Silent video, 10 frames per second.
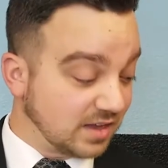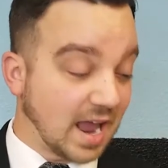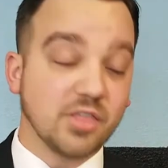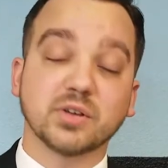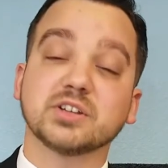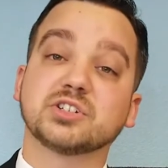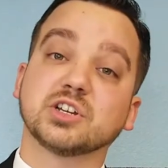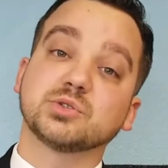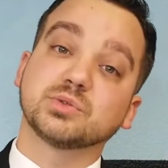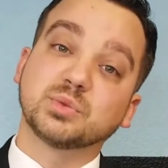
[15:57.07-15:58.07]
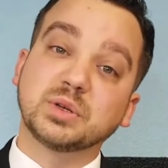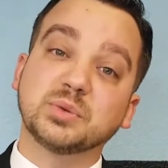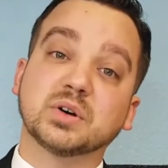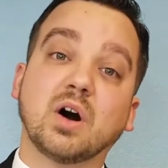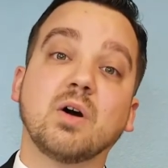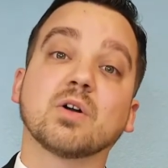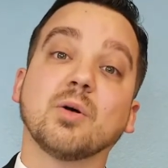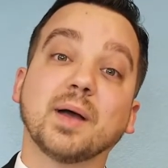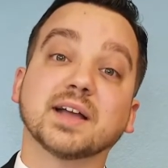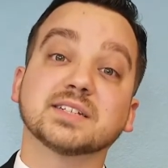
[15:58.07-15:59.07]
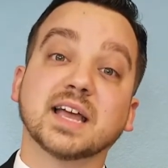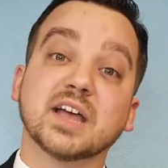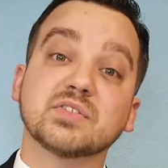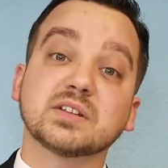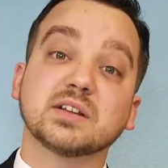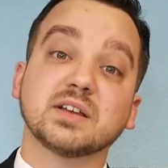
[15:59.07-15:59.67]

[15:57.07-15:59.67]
gather His children. We will all go back to heaven.